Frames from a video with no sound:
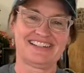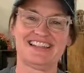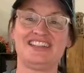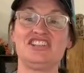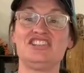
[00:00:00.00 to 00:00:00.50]

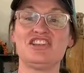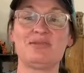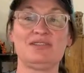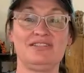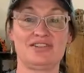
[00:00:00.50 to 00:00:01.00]
and she's not
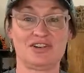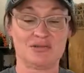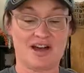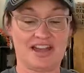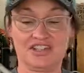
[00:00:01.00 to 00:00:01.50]
being very
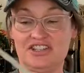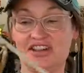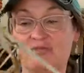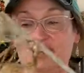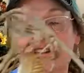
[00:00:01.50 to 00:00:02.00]
quiet. She's
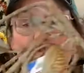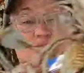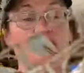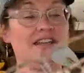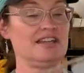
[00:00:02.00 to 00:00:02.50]
not being
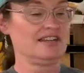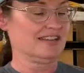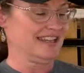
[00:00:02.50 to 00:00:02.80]
obedient.